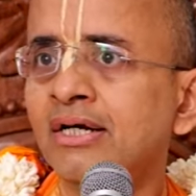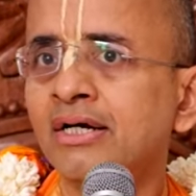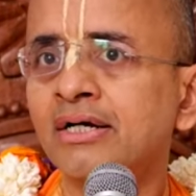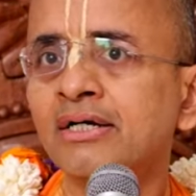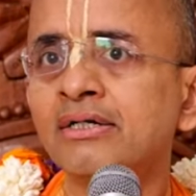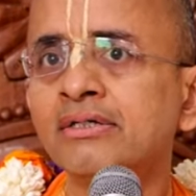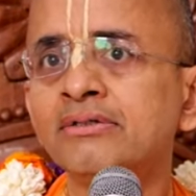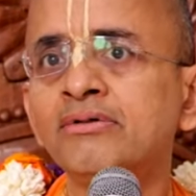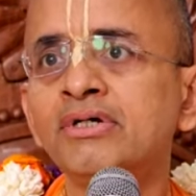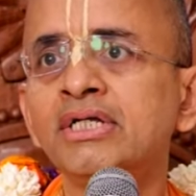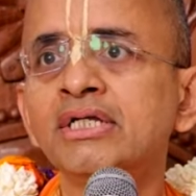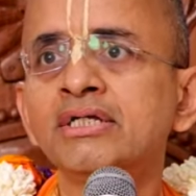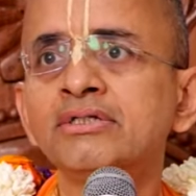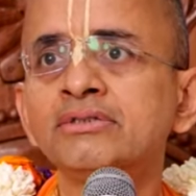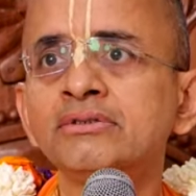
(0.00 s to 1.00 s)
uh,
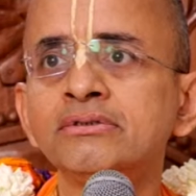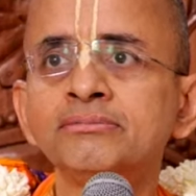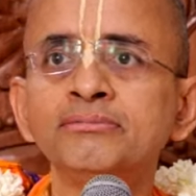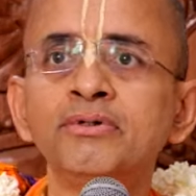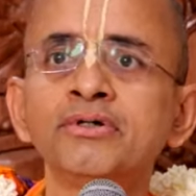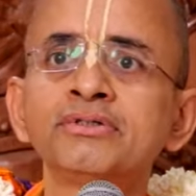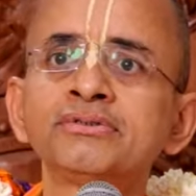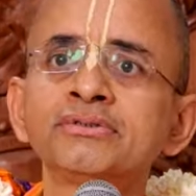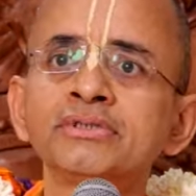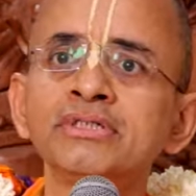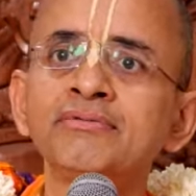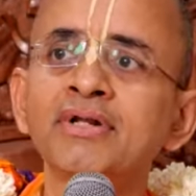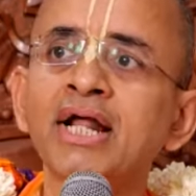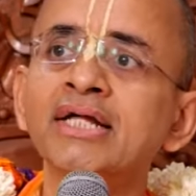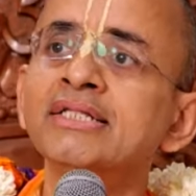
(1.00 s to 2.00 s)
going into books
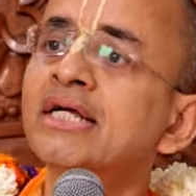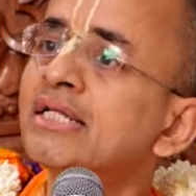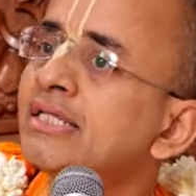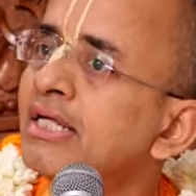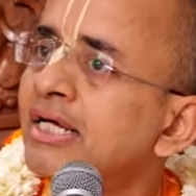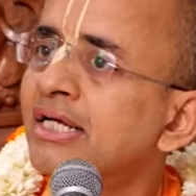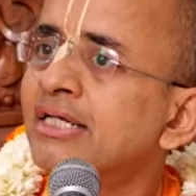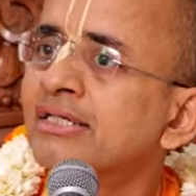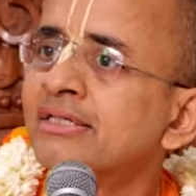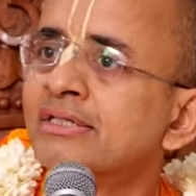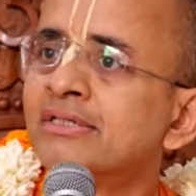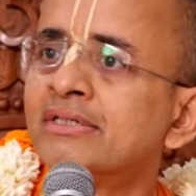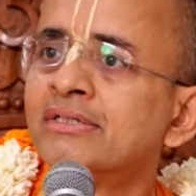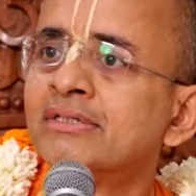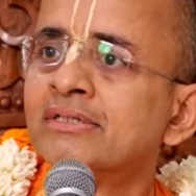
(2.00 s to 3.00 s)
even other than
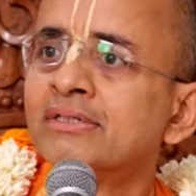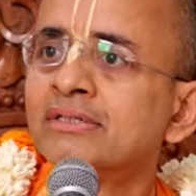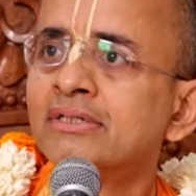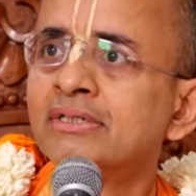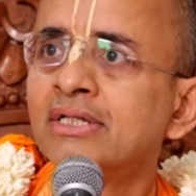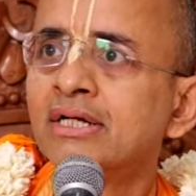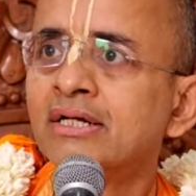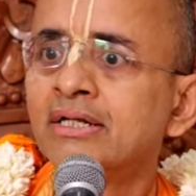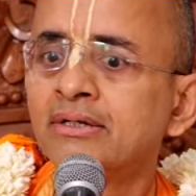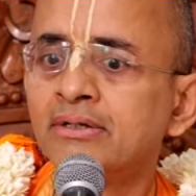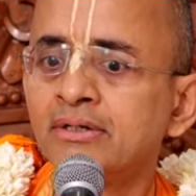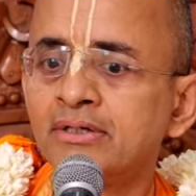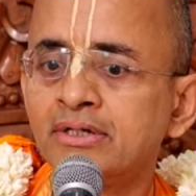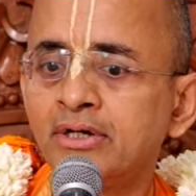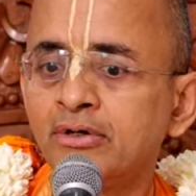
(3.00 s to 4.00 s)

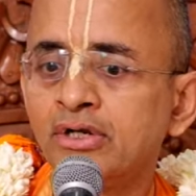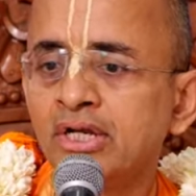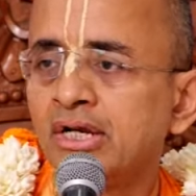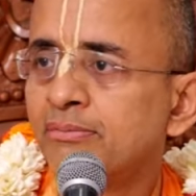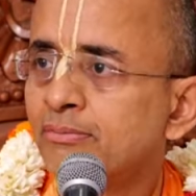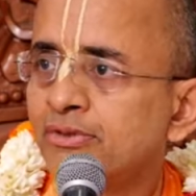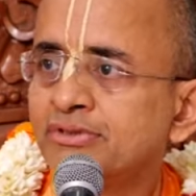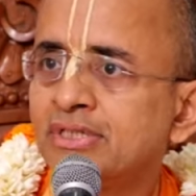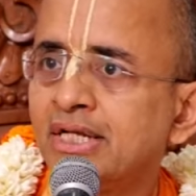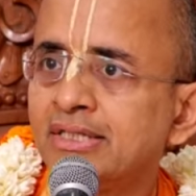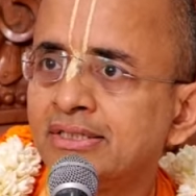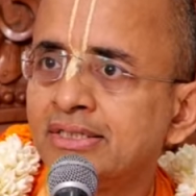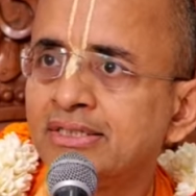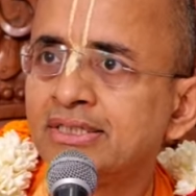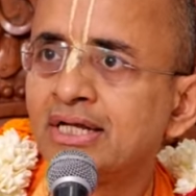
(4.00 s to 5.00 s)
the regular books
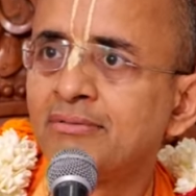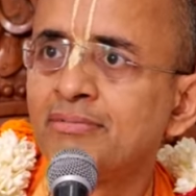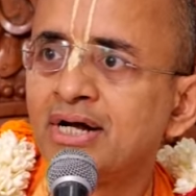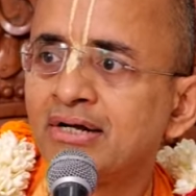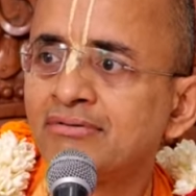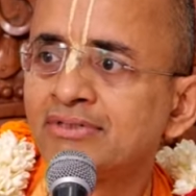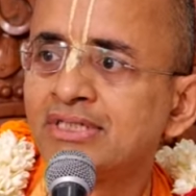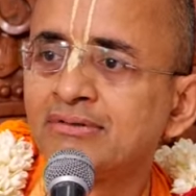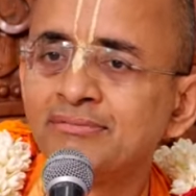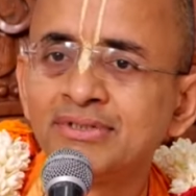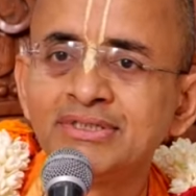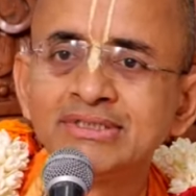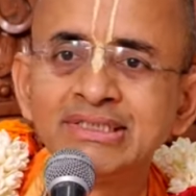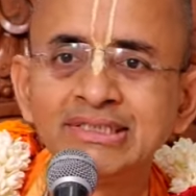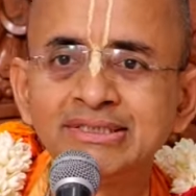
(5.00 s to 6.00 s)
like Gita, Bhagavatam,
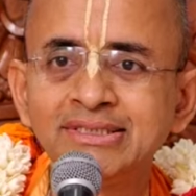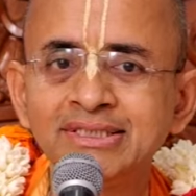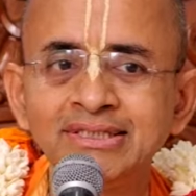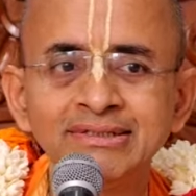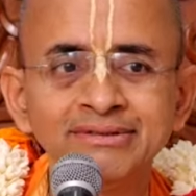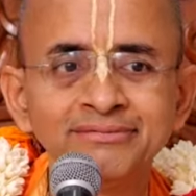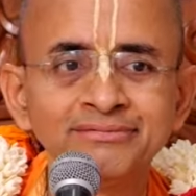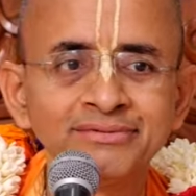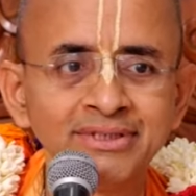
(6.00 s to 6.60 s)
and Sisi.